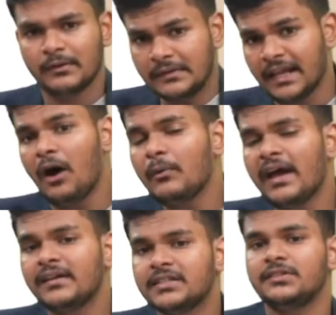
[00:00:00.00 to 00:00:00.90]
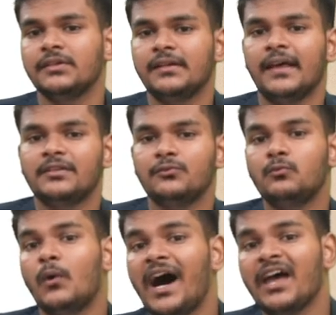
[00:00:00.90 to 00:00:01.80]
now we understood as to
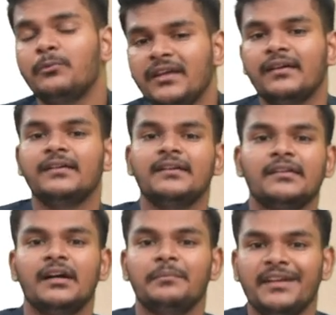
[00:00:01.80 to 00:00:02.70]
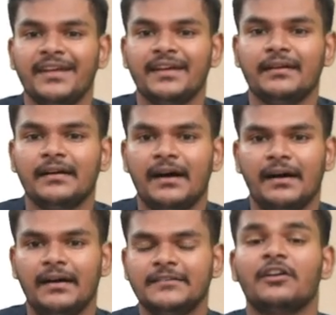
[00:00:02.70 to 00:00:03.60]
why we are determining
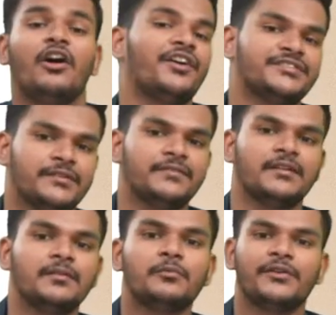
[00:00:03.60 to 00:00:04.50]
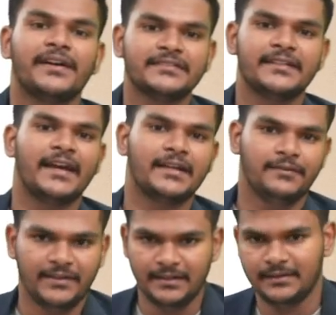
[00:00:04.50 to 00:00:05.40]
the cost of certain products and
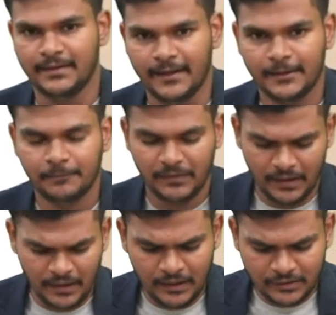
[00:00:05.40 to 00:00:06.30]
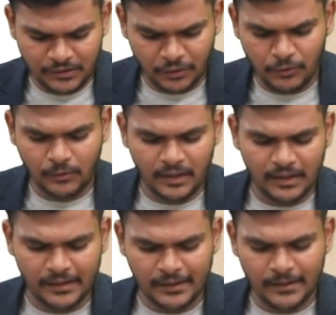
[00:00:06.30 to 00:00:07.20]
activities, isn't it? So,
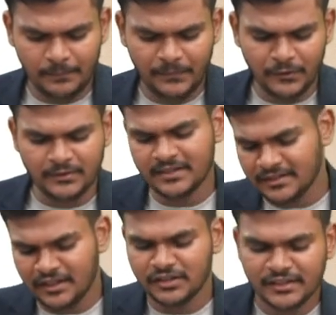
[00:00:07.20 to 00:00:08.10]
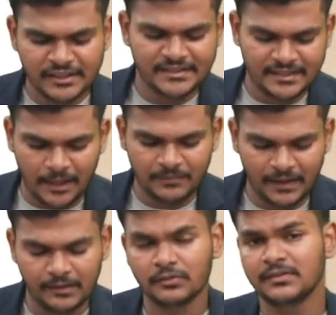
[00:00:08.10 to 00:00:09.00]
there's another concept,
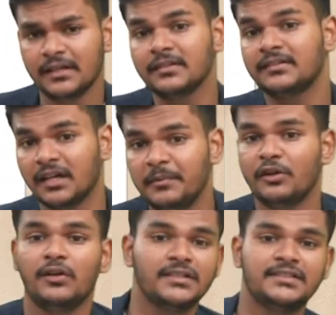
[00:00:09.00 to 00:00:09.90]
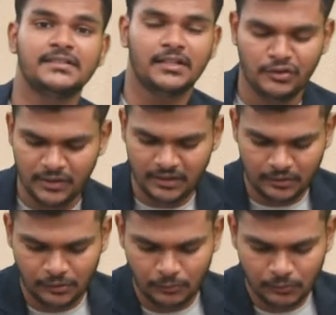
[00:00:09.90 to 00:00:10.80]
another terminology that you need to
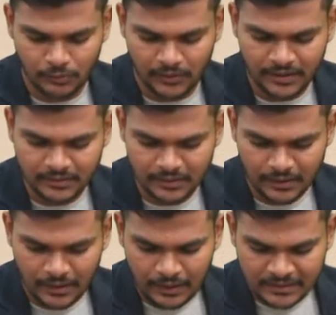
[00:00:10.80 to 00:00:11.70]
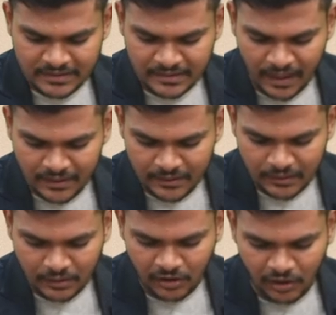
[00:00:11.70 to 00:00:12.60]
know, known as
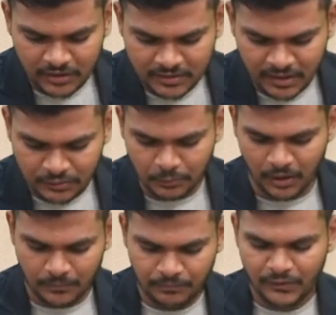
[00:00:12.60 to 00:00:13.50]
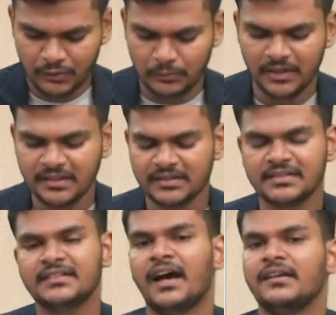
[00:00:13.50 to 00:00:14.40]
standard cost as well. So what is a
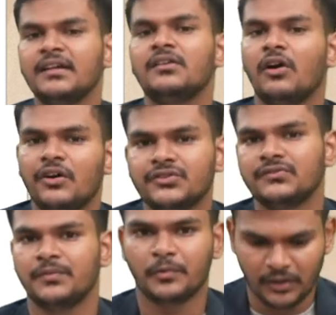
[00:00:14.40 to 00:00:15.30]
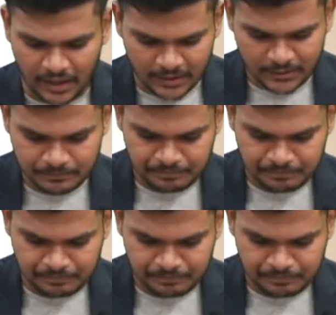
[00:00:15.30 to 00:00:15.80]
standard cost of a product?